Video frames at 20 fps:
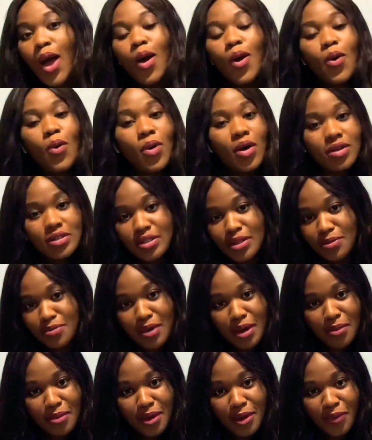well done,
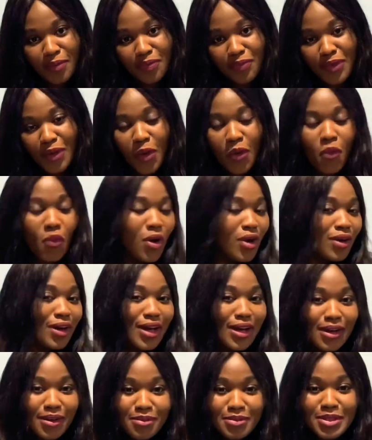mama.
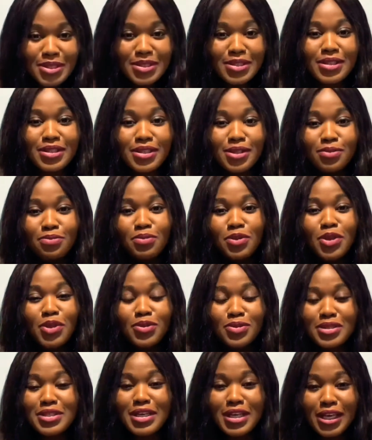Welcome to the
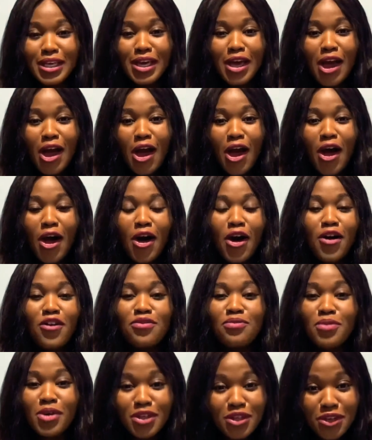beauty of
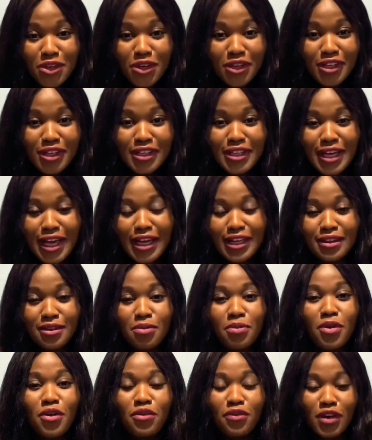motherhood and the
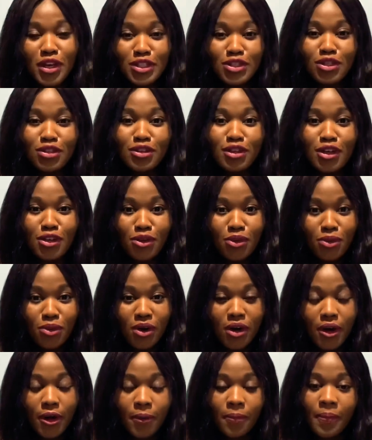perfection that you
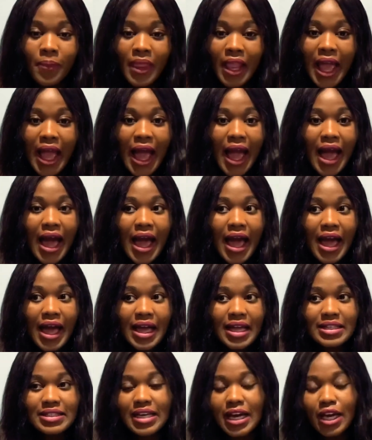are.
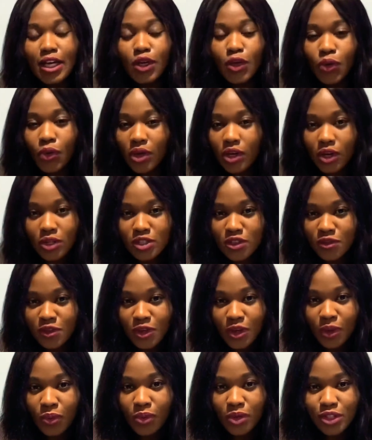And I know a lot of
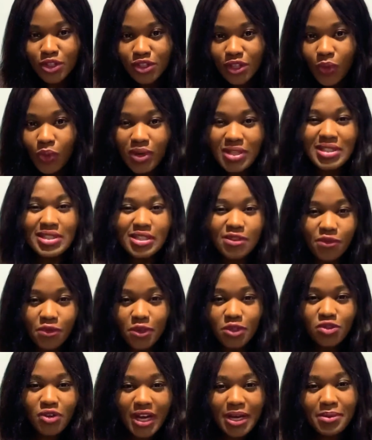you are wondering, what is
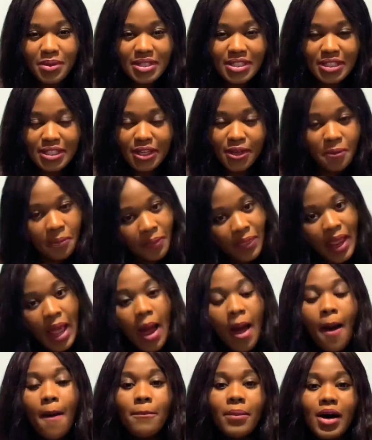fourth trimester?
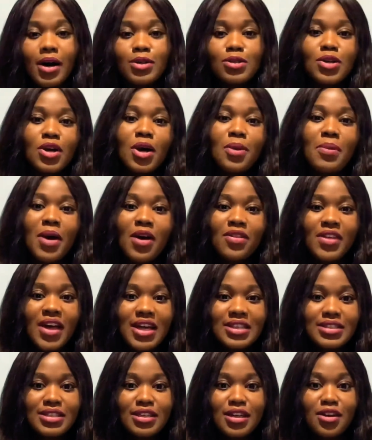But I'll talk about
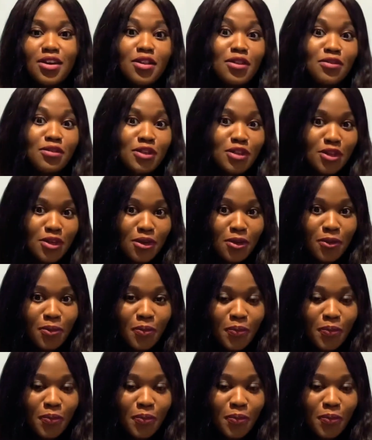that in another video.